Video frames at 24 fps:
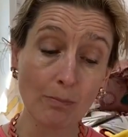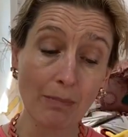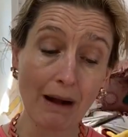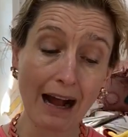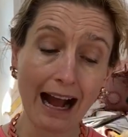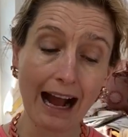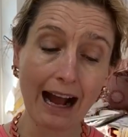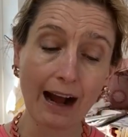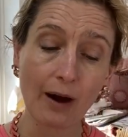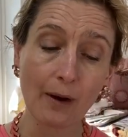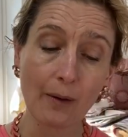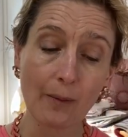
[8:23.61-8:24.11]

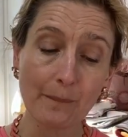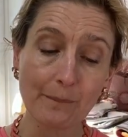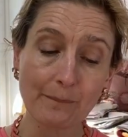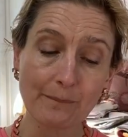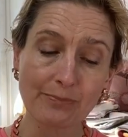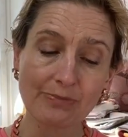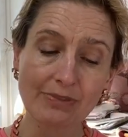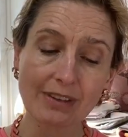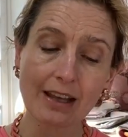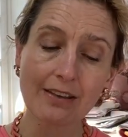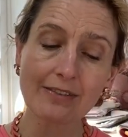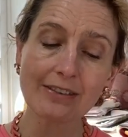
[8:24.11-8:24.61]
bow.
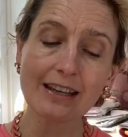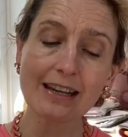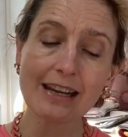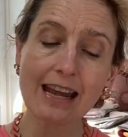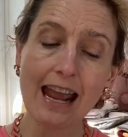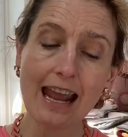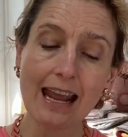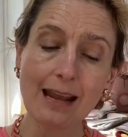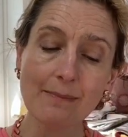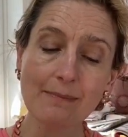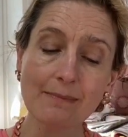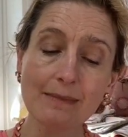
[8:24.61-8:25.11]
The
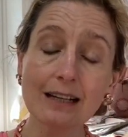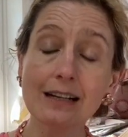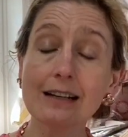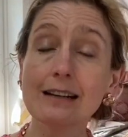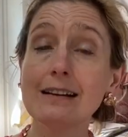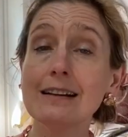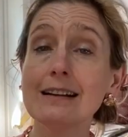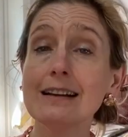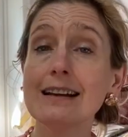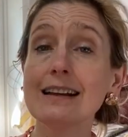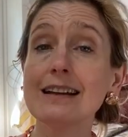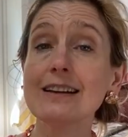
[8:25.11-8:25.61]
name
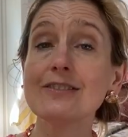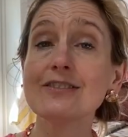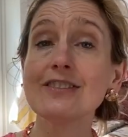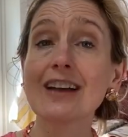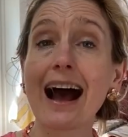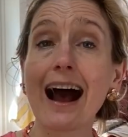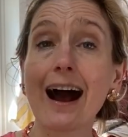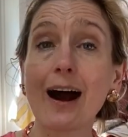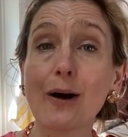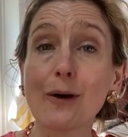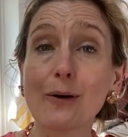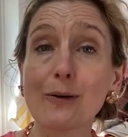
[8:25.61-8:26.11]
is
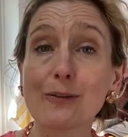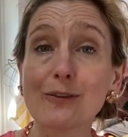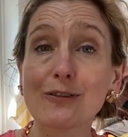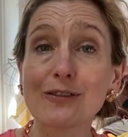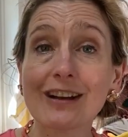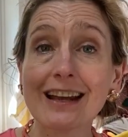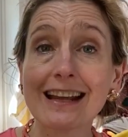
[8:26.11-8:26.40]
Alvin.